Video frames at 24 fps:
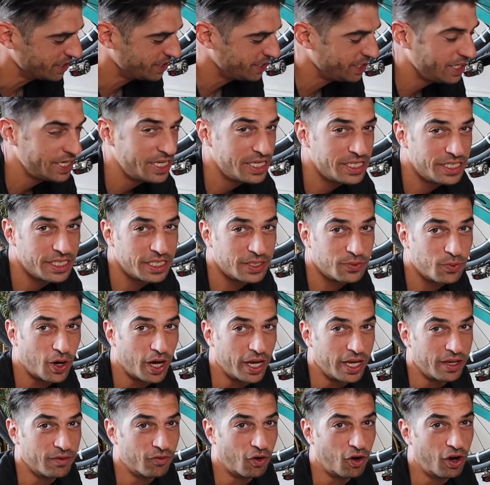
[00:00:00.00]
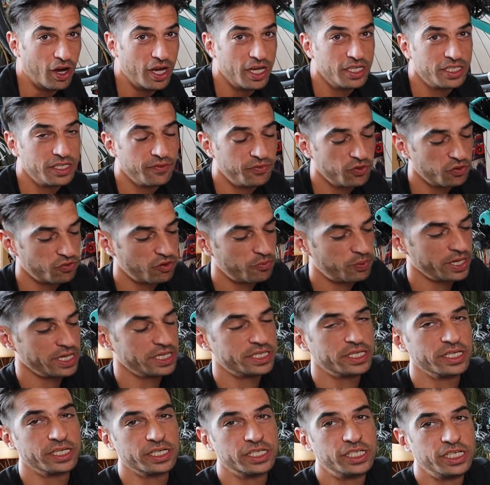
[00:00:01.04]
is the easiest way, right, is if you're
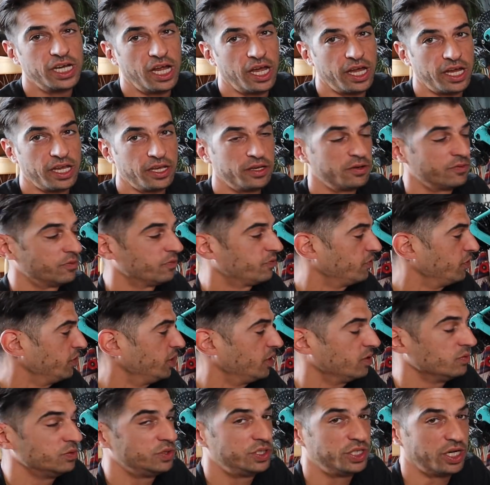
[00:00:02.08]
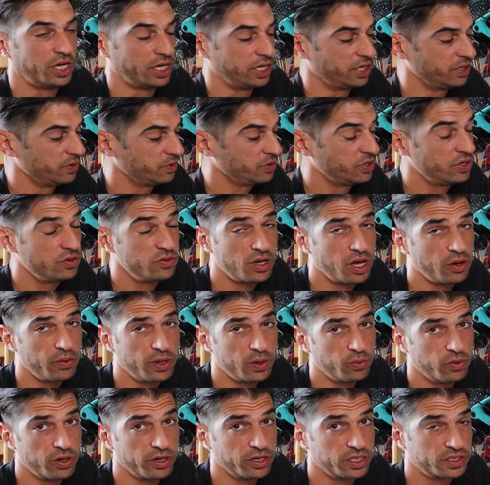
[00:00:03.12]
replacing a chain for an old chain, you know
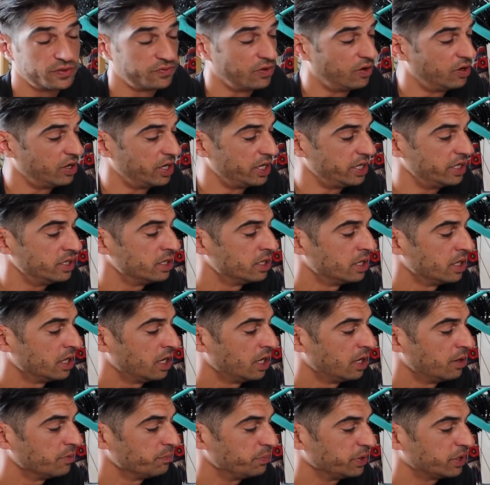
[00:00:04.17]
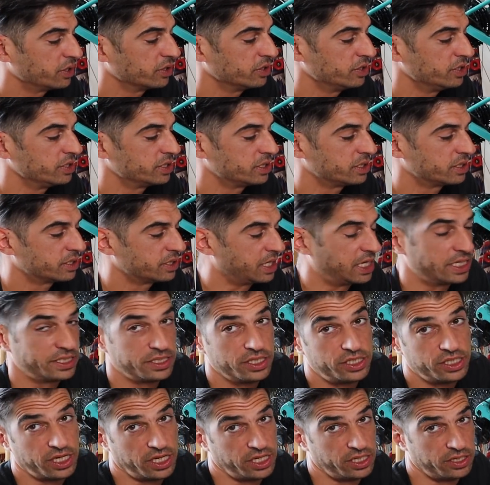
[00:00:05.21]
it works fine because that's
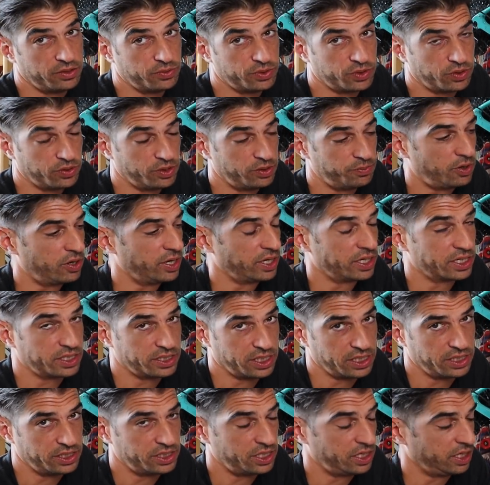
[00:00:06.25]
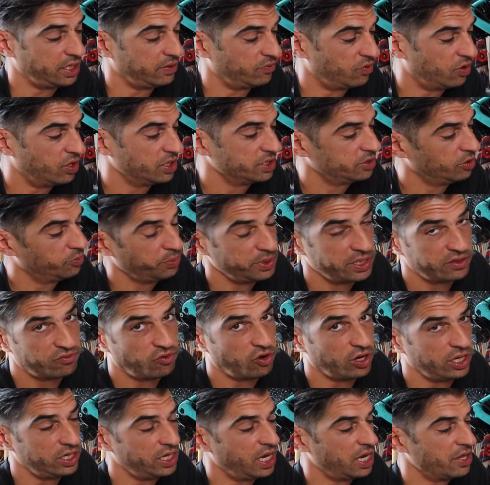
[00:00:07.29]
the chain that was on the bike essentially, right? So it'll be the
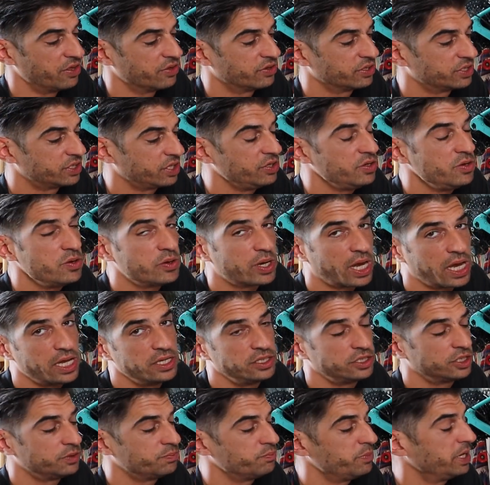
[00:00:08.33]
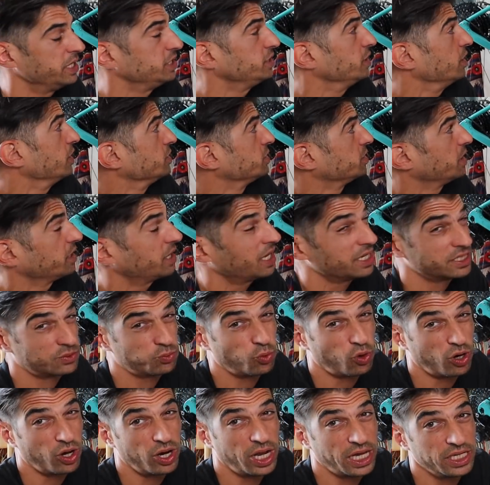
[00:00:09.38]
right length. So you can just measure. So that's
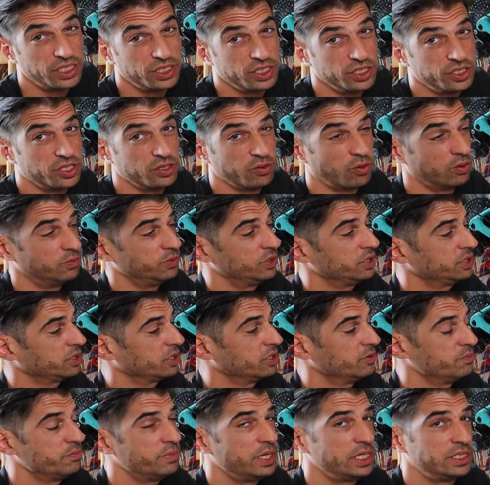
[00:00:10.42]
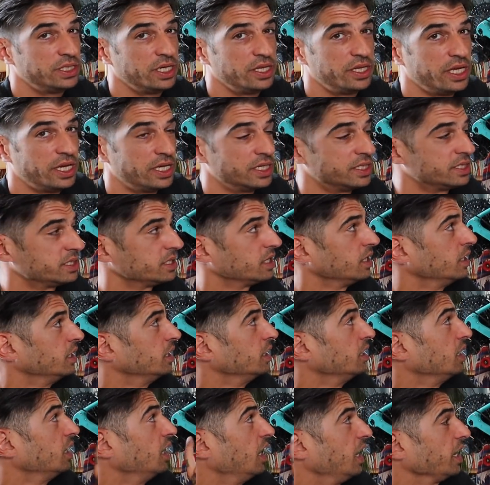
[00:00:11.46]
what I'll actually do. I'm just going to measure this
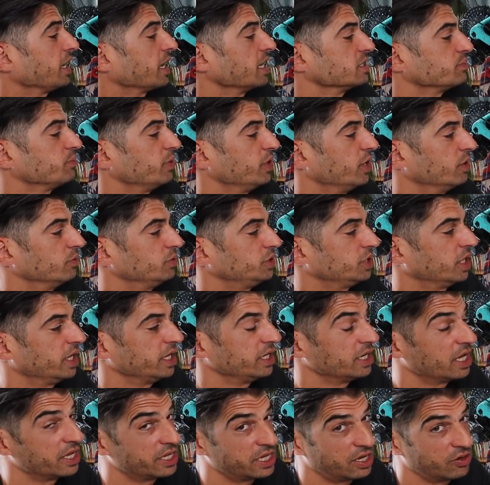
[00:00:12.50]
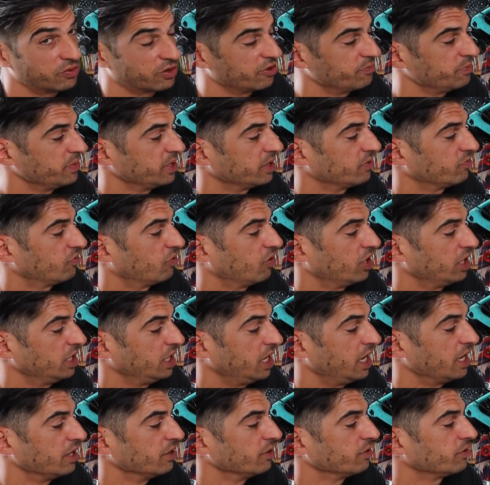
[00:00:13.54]
against my old chain, and that will give me the right
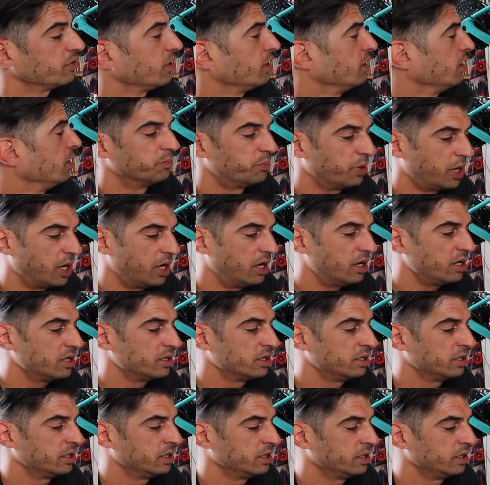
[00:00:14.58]
length. But